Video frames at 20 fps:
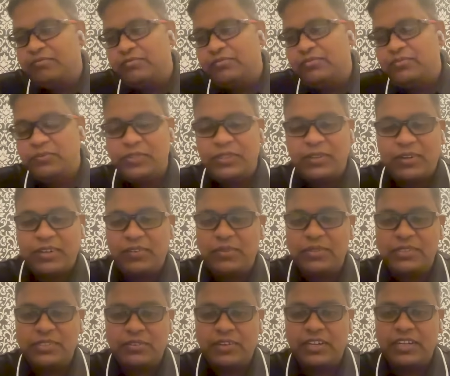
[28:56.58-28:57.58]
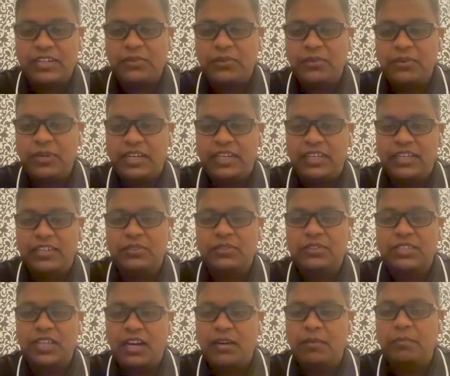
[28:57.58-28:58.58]
we thought it was quite a cool idea to
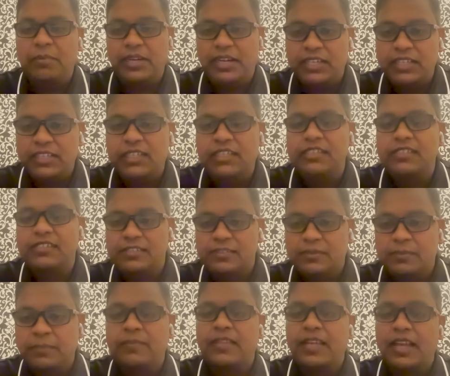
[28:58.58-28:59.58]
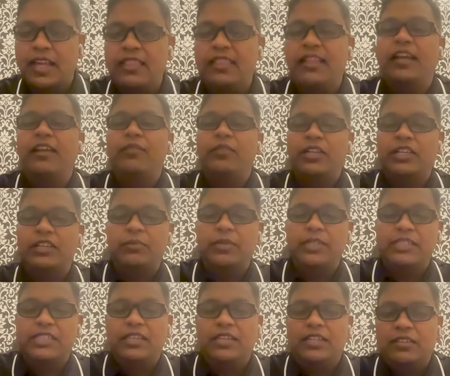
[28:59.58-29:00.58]
start building this. And then we
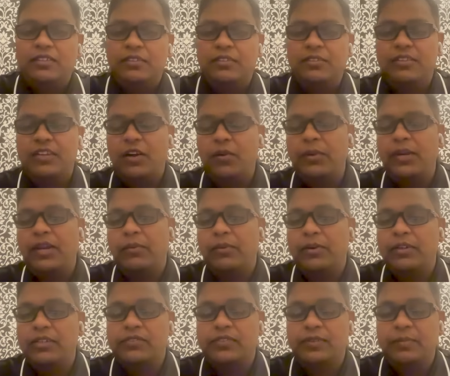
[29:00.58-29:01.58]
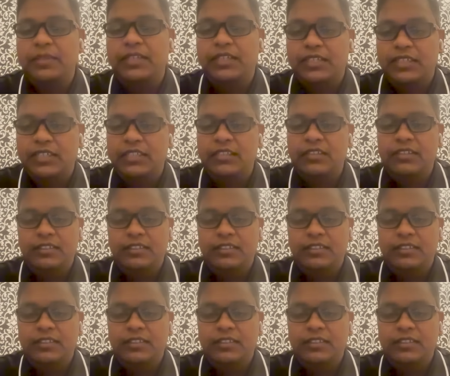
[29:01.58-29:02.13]
see how it evolves from there, right?